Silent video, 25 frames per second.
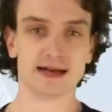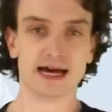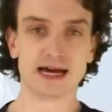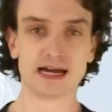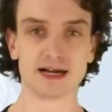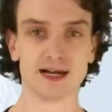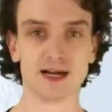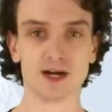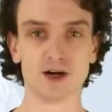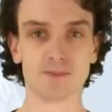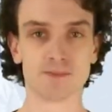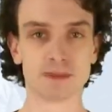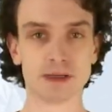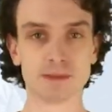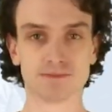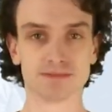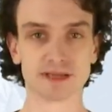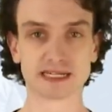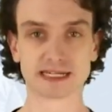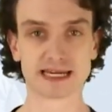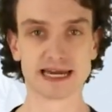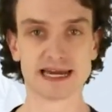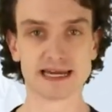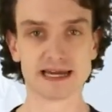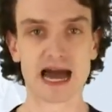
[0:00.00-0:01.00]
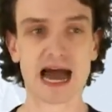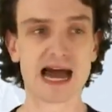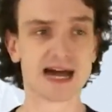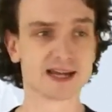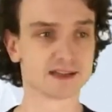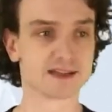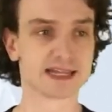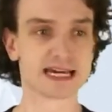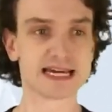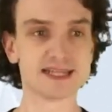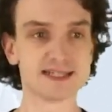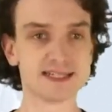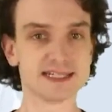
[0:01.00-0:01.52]
I don't know, people like
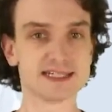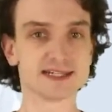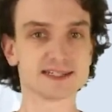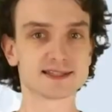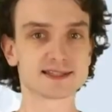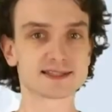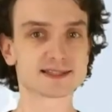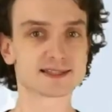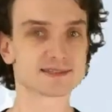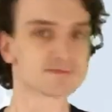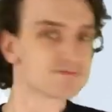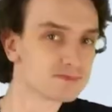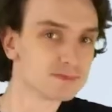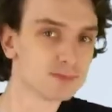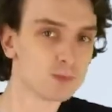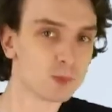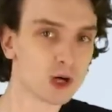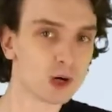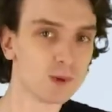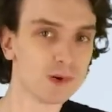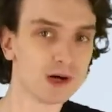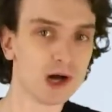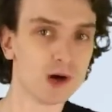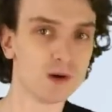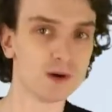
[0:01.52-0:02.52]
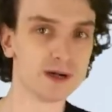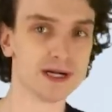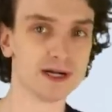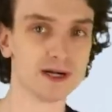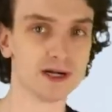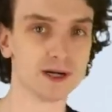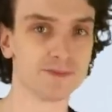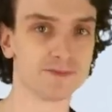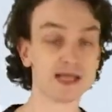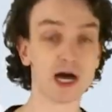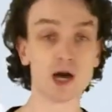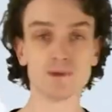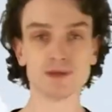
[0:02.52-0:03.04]
Atlanteans? Where are we going
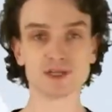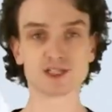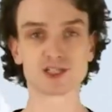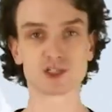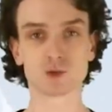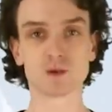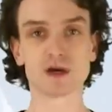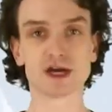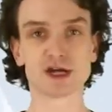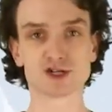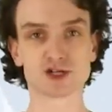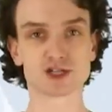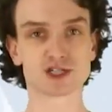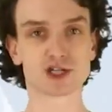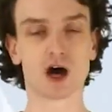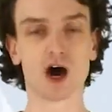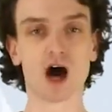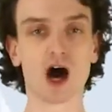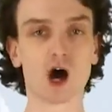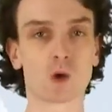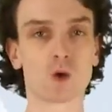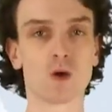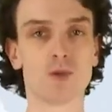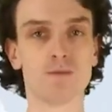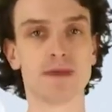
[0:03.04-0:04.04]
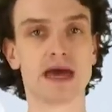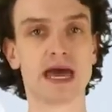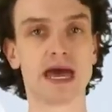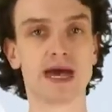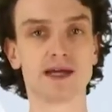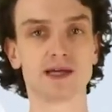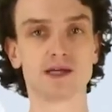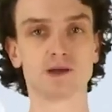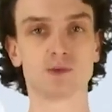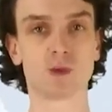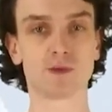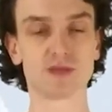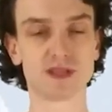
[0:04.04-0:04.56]
here? That would be sweet, just
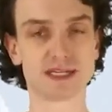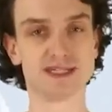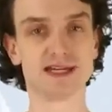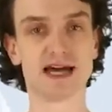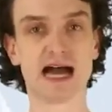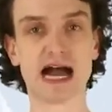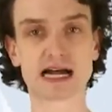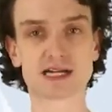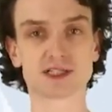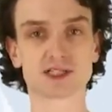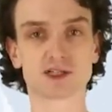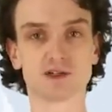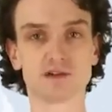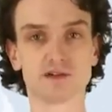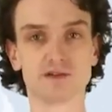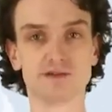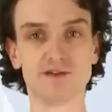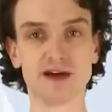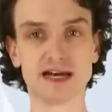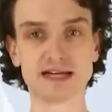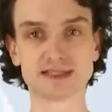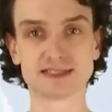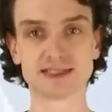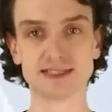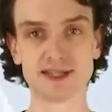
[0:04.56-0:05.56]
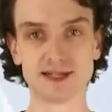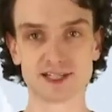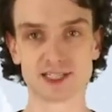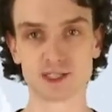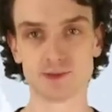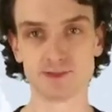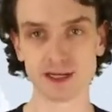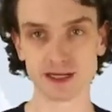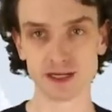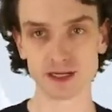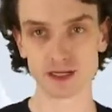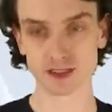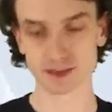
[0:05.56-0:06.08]
Aquaman with a tactical vest and a
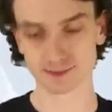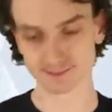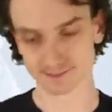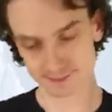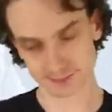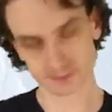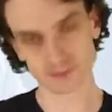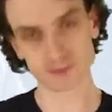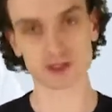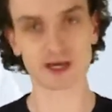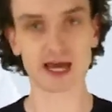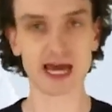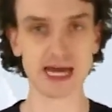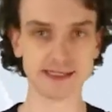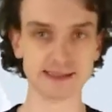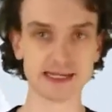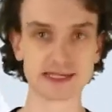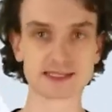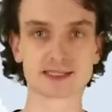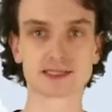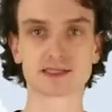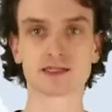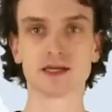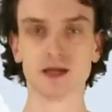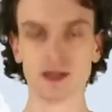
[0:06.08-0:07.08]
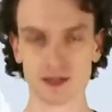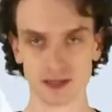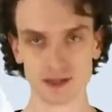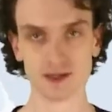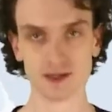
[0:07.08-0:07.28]
spear. Okay, that's